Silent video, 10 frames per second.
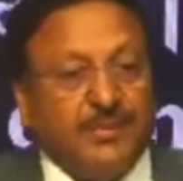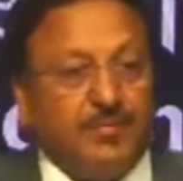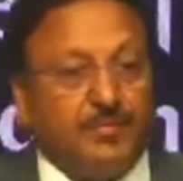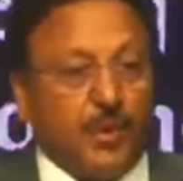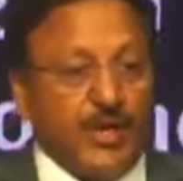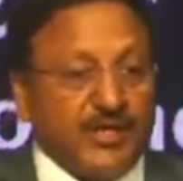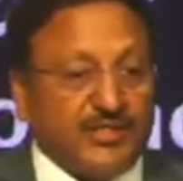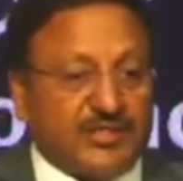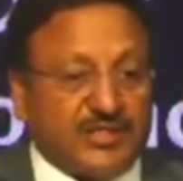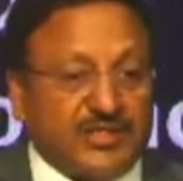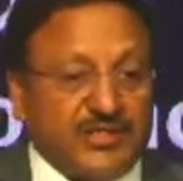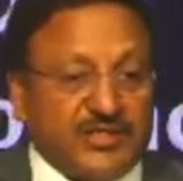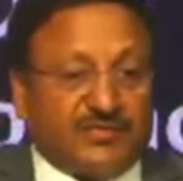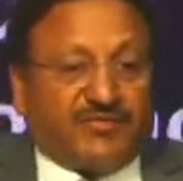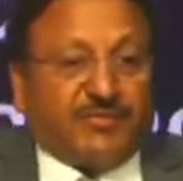polling stations
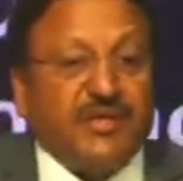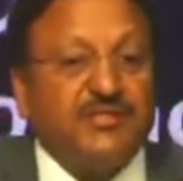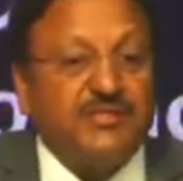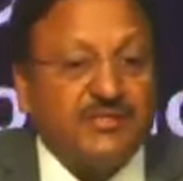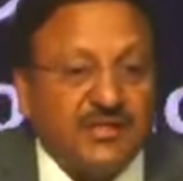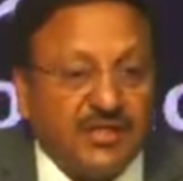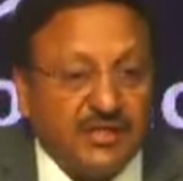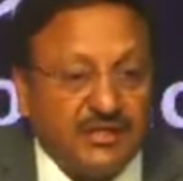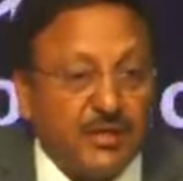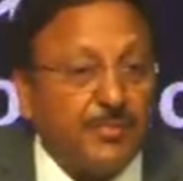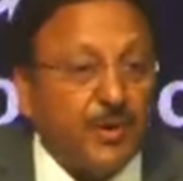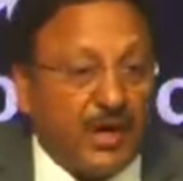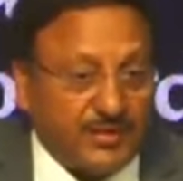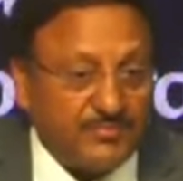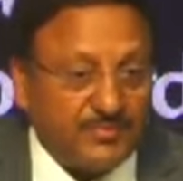and families in Tripura,
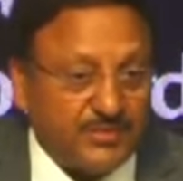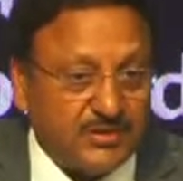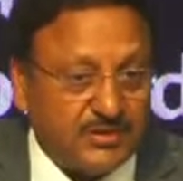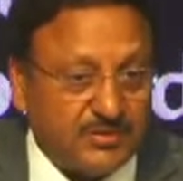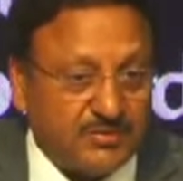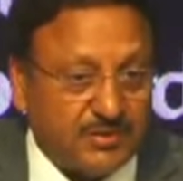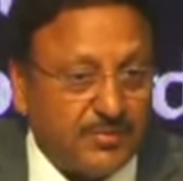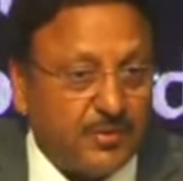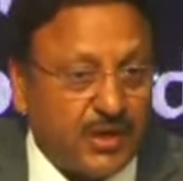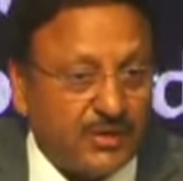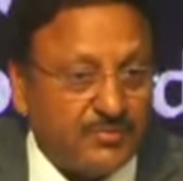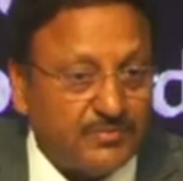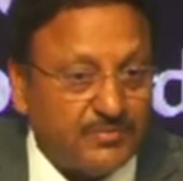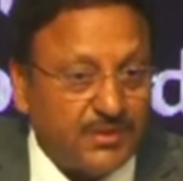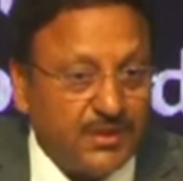this is from Tripura,
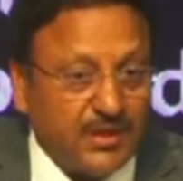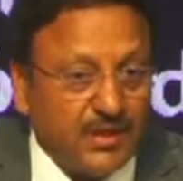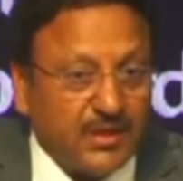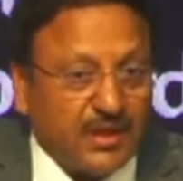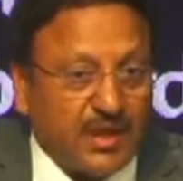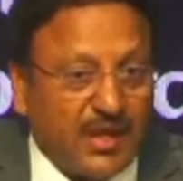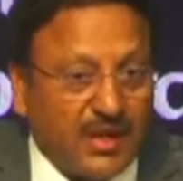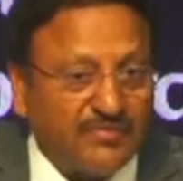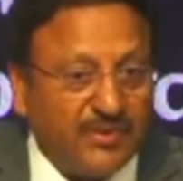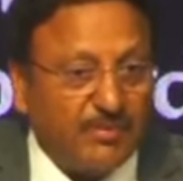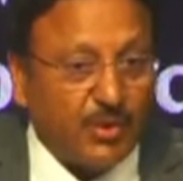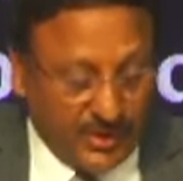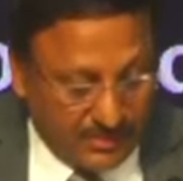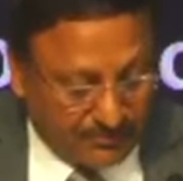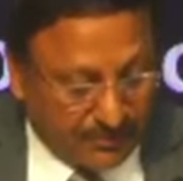half them
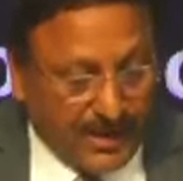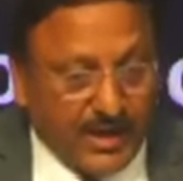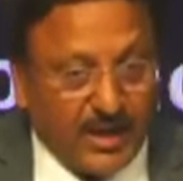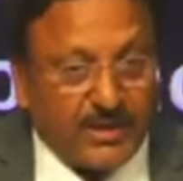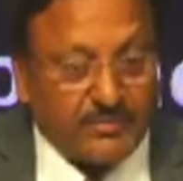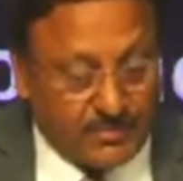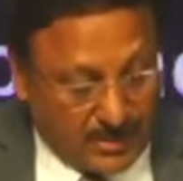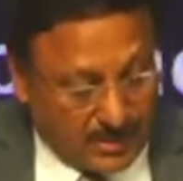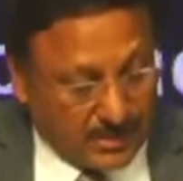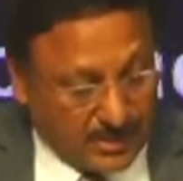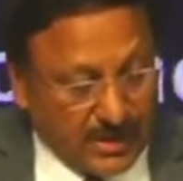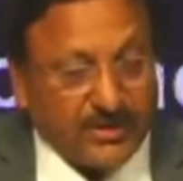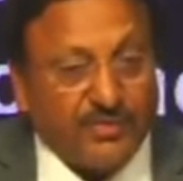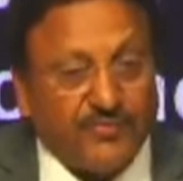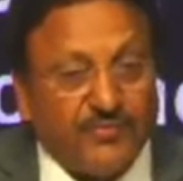going by a kind
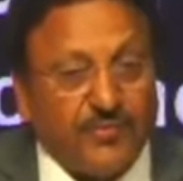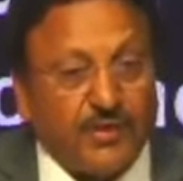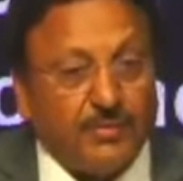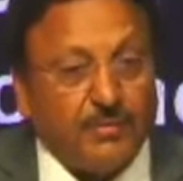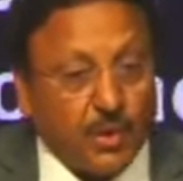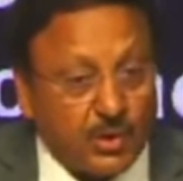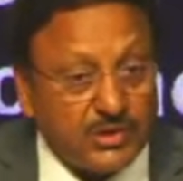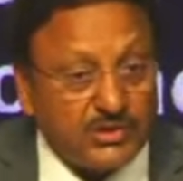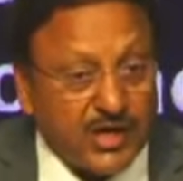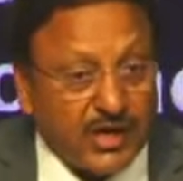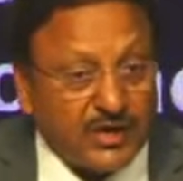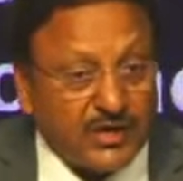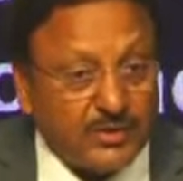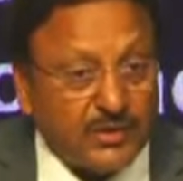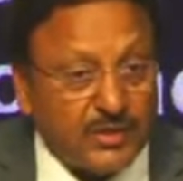of boats and
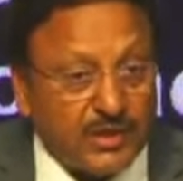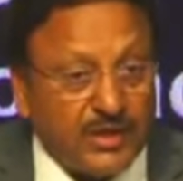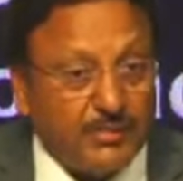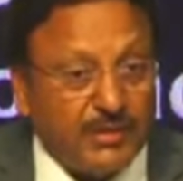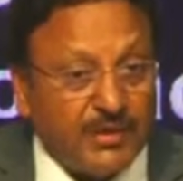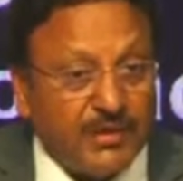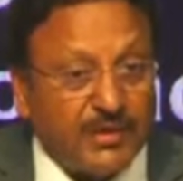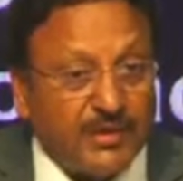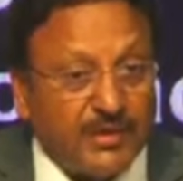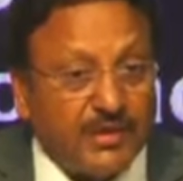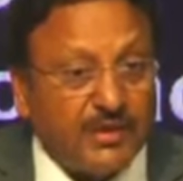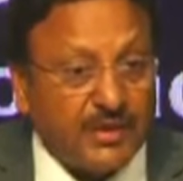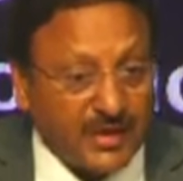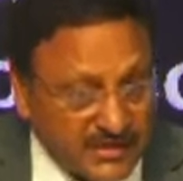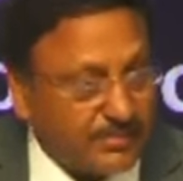into the inhabited,
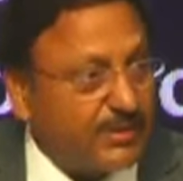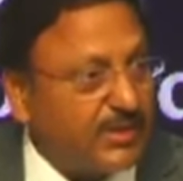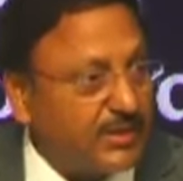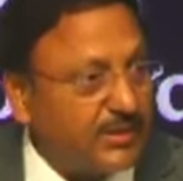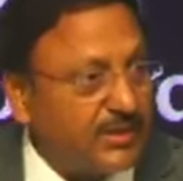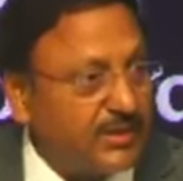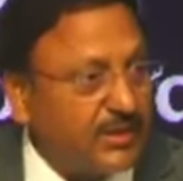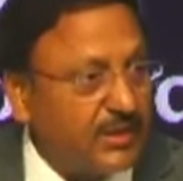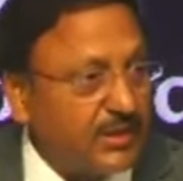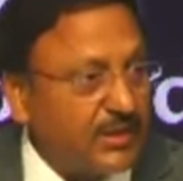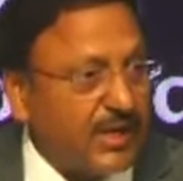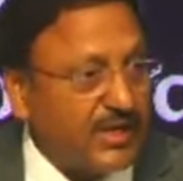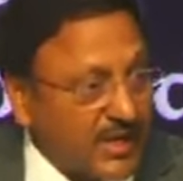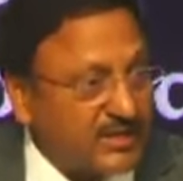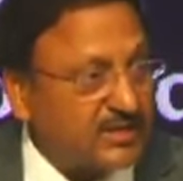less habited,
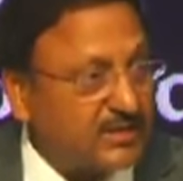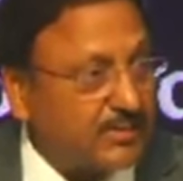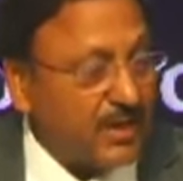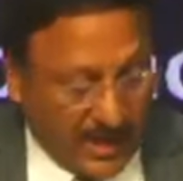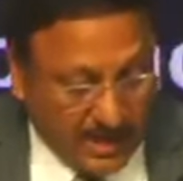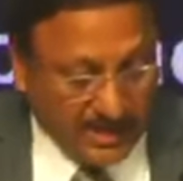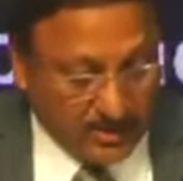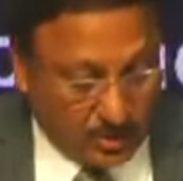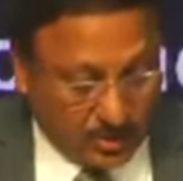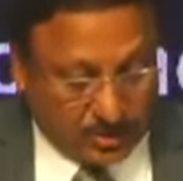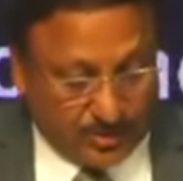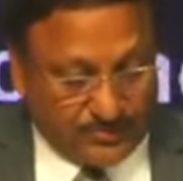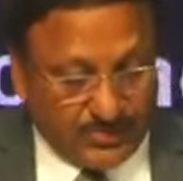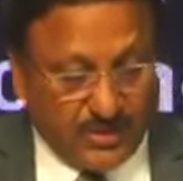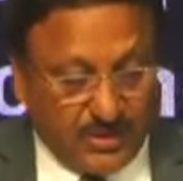inaccessible islands also.
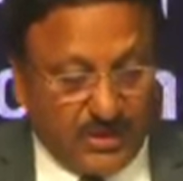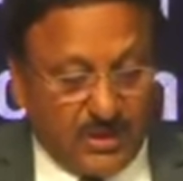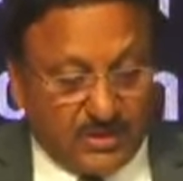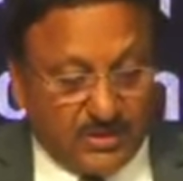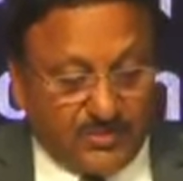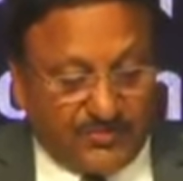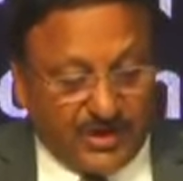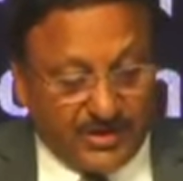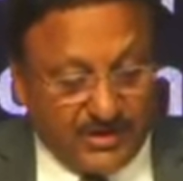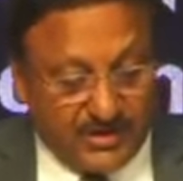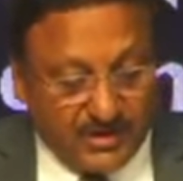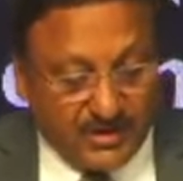So friends,